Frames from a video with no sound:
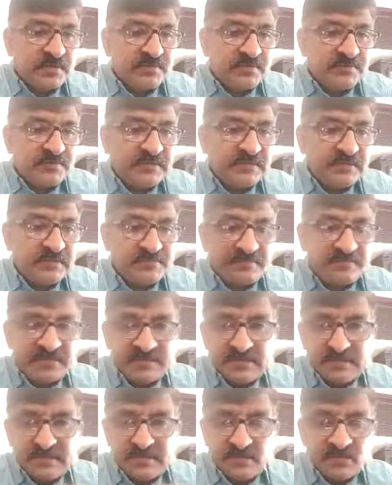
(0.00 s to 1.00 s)
with a
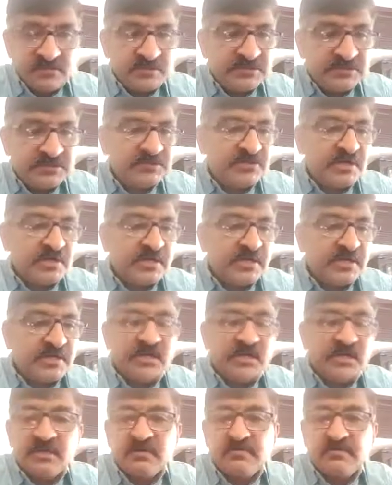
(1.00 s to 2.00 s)
vertical or
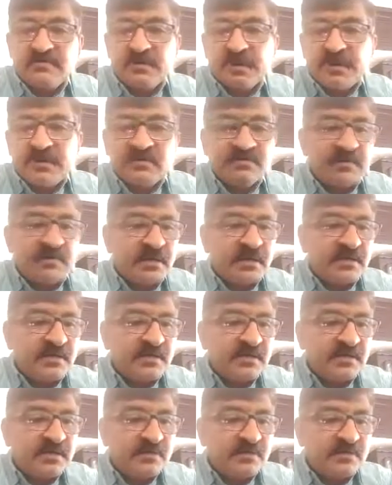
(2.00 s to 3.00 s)
distangular mandibular
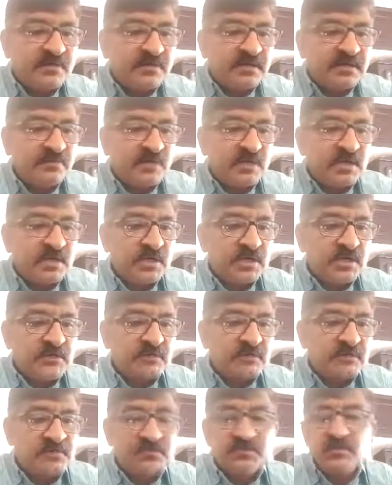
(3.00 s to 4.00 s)
third molar,
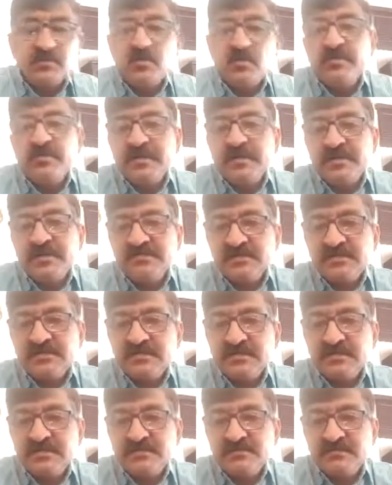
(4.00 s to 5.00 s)
most commonly
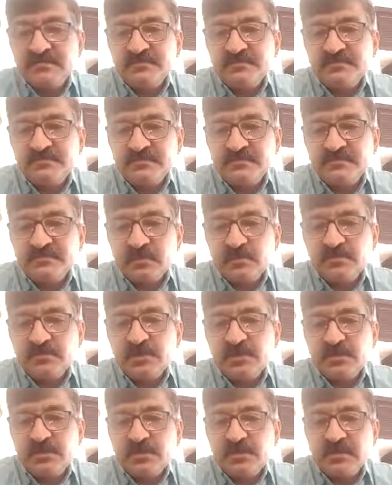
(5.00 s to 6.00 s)
affected.
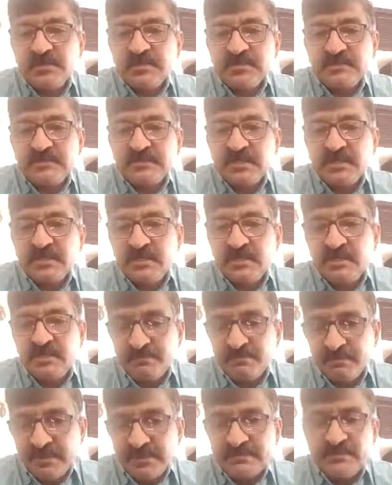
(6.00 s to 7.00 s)
Usually call it as a
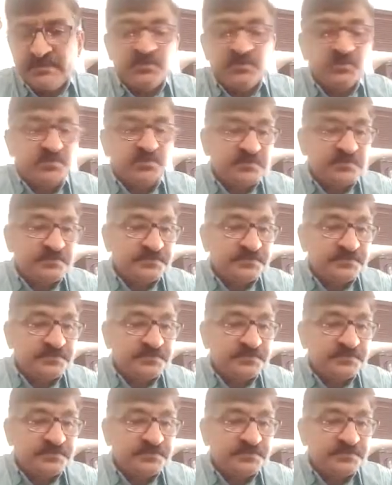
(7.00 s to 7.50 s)
impacted tooth.